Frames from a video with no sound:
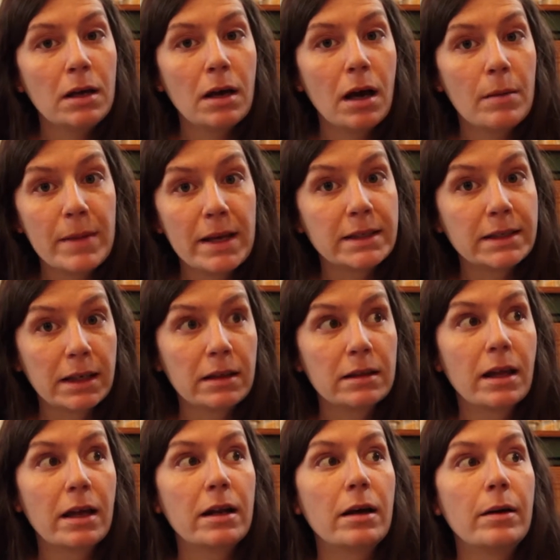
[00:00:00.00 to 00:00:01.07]
amazing
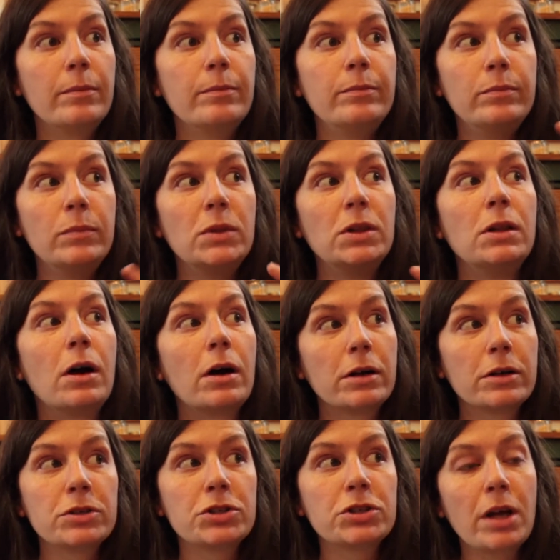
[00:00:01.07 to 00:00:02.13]
that a
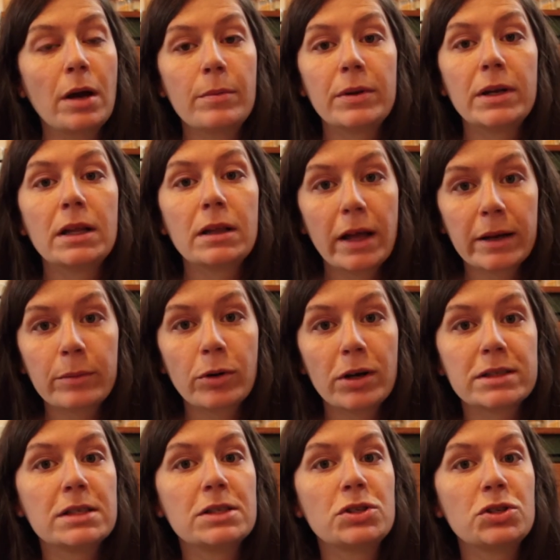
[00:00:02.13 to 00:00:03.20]
large company like
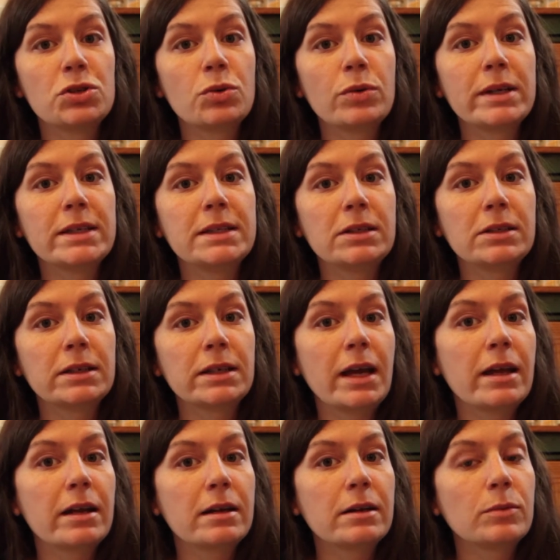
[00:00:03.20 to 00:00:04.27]
President's Choice here in
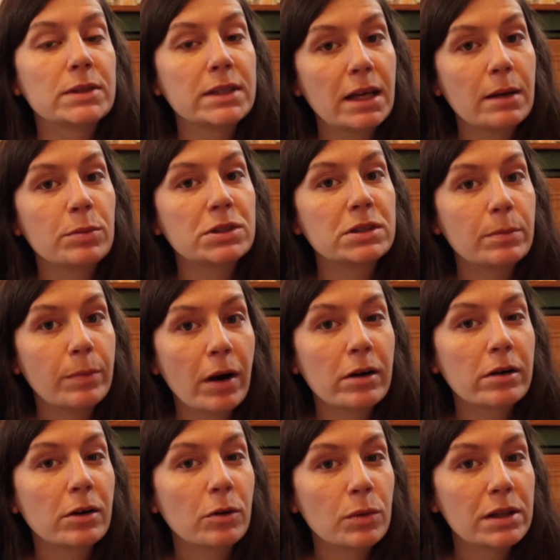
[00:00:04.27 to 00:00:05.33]
Canada was able to
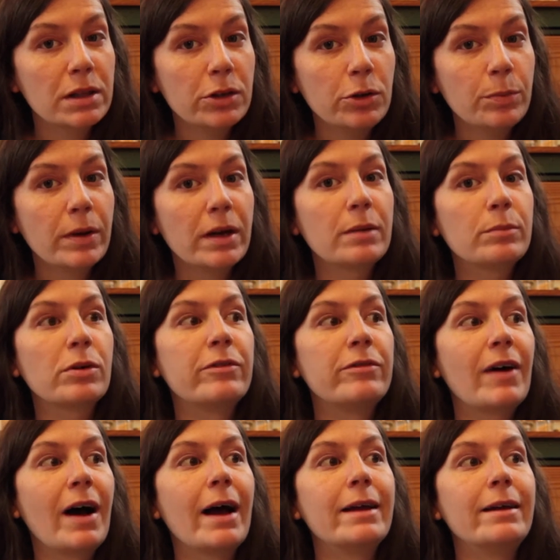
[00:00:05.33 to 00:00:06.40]
partner with Loop and
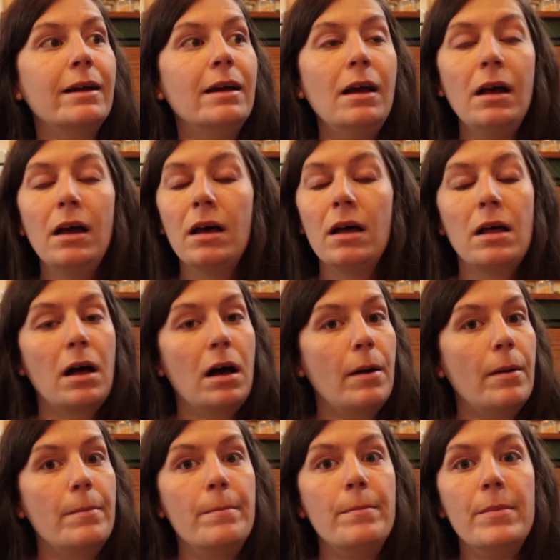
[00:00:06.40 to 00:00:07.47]
provide
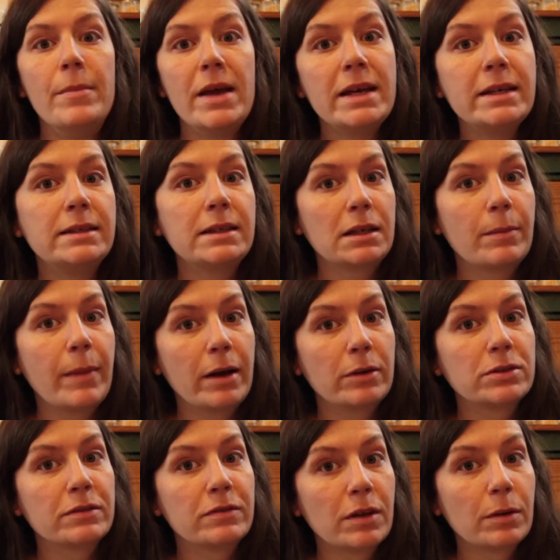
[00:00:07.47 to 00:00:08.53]
amazing
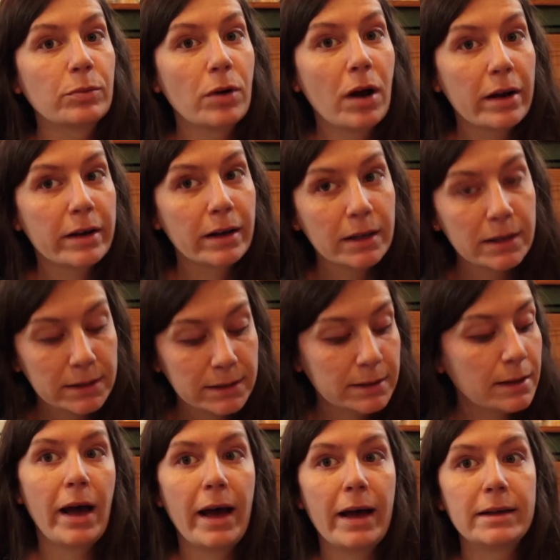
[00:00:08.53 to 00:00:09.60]
amounts of their products
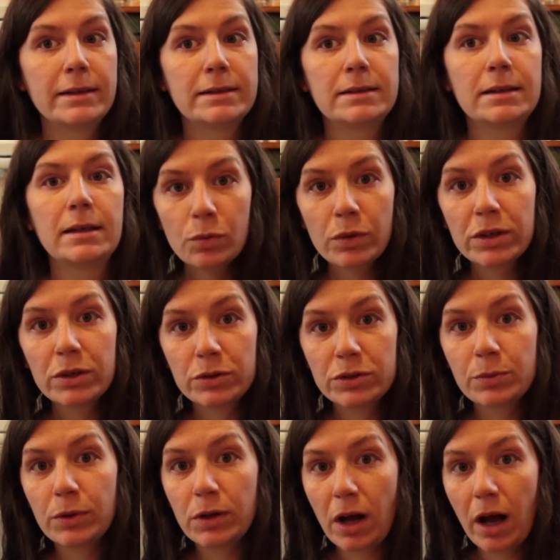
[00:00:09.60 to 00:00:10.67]
as
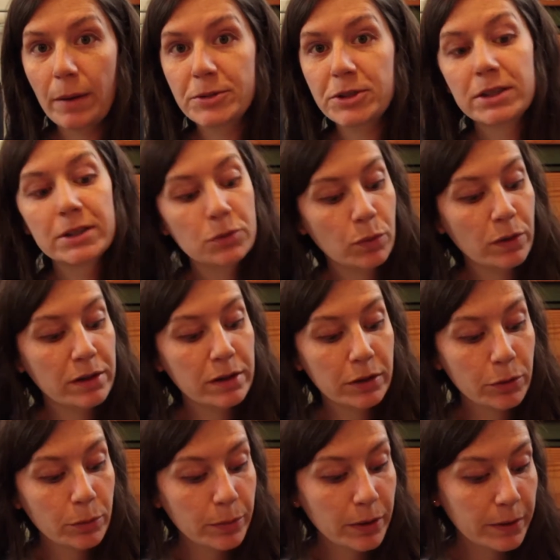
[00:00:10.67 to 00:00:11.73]
reusable options with
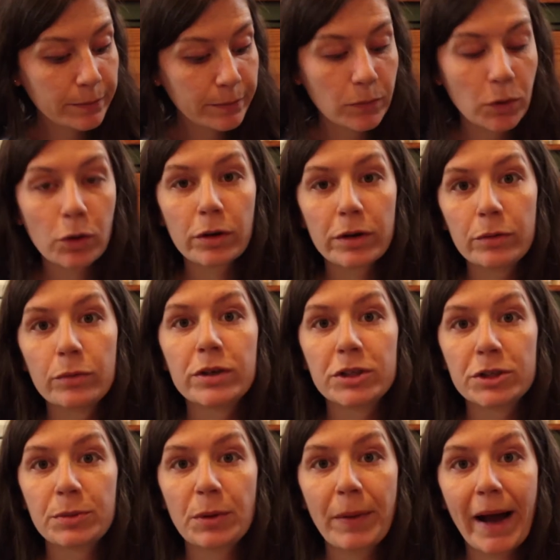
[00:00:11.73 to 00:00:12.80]
Loop, or in
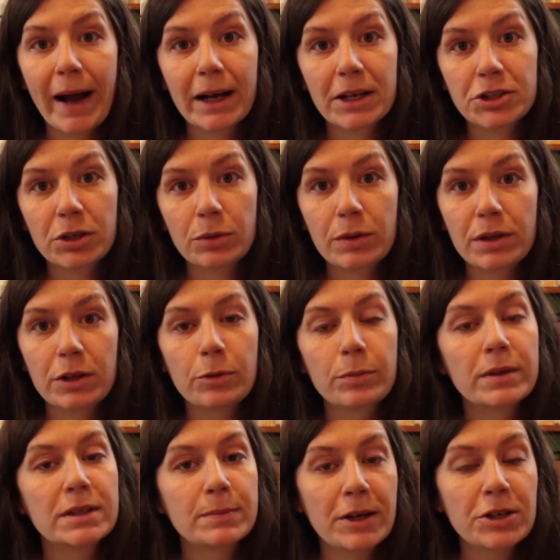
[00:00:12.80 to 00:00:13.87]
reusable packaging with
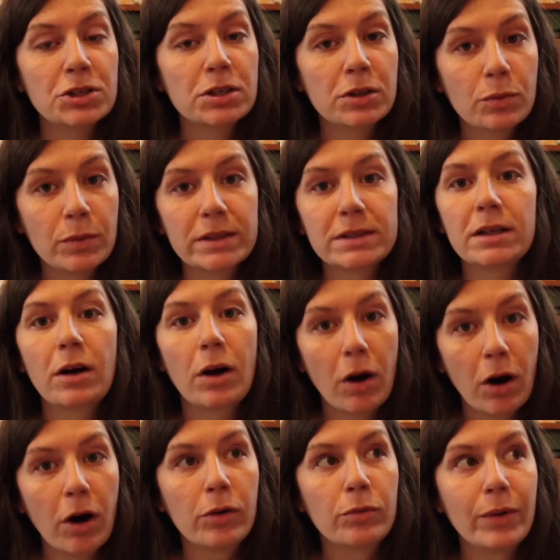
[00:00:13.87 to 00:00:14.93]
Loop, especially the ones that are
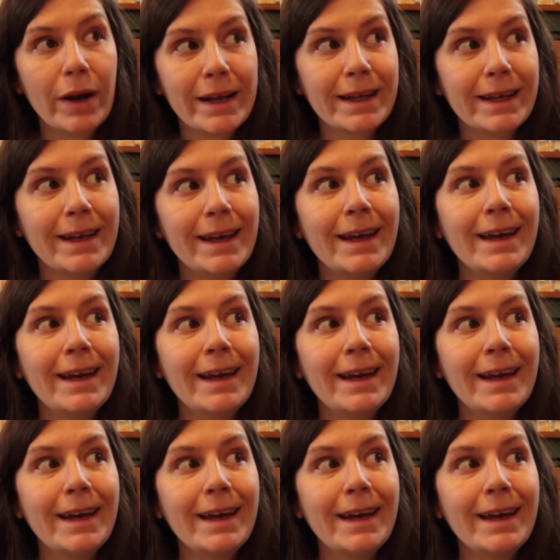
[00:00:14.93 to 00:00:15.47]
already